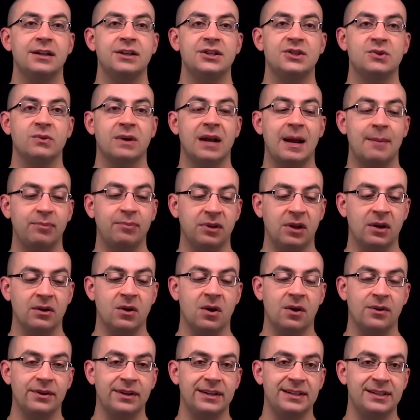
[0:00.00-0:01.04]
So when I plug
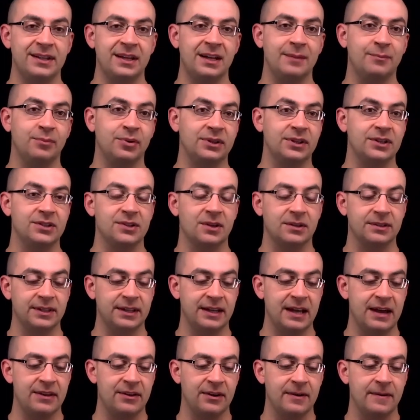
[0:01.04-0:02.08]
all this in and put this all
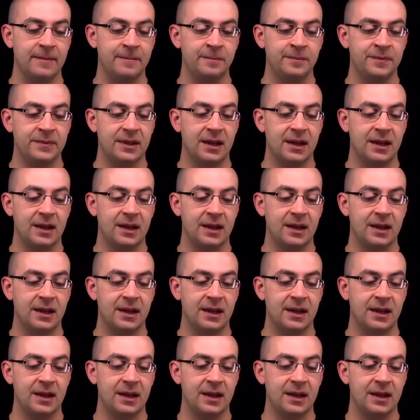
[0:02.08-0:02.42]
together,